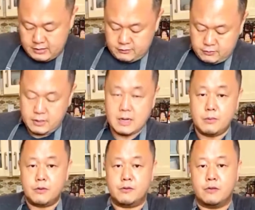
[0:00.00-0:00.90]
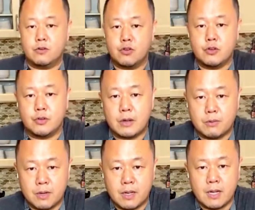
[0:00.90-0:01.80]
So again, I want to show you how
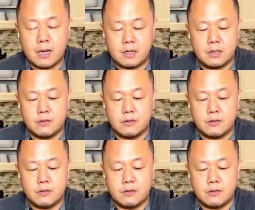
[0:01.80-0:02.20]
I cut